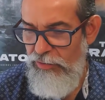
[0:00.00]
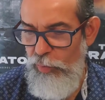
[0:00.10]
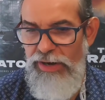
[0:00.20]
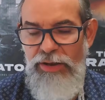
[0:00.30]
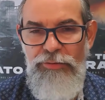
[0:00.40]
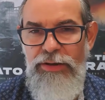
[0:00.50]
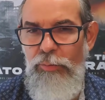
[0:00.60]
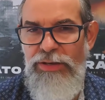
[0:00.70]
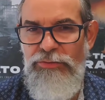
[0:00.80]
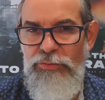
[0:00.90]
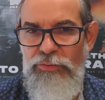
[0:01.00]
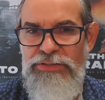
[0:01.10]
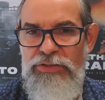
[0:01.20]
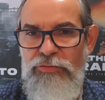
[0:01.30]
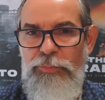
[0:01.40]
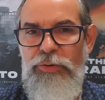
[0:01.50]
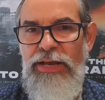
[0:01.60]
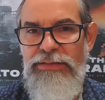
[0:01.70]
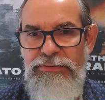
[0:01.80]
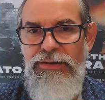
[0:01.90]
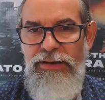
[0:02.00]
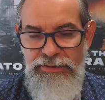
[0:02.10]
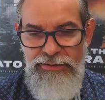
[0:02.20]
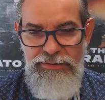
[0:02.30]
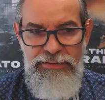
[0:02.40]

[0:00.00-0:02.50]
what I really want to do instead of procrastinating.